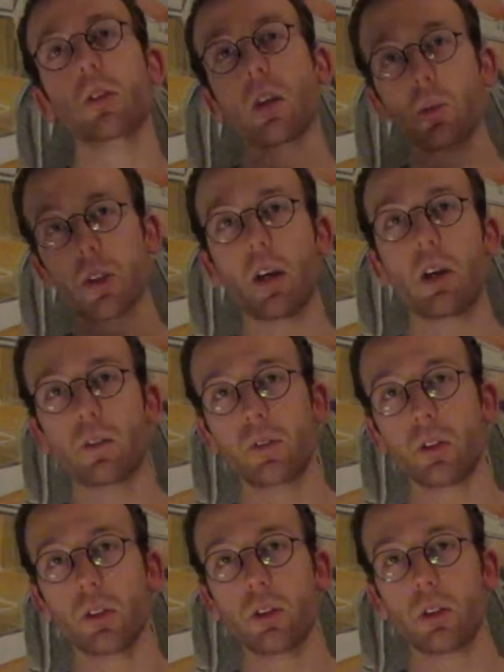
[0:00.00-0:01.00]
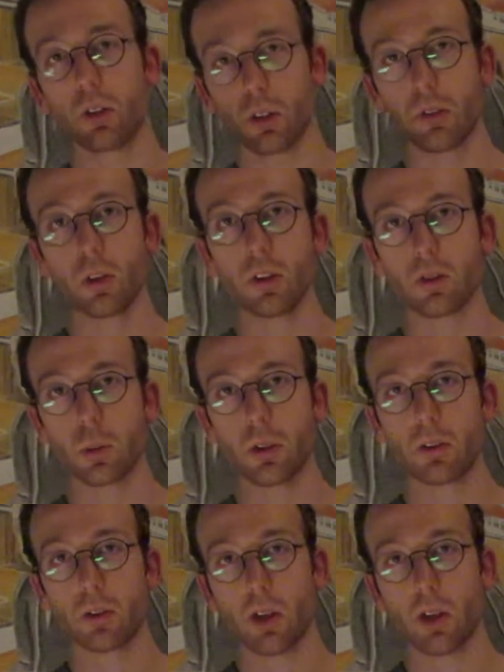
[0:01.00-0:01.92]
comes after the first one,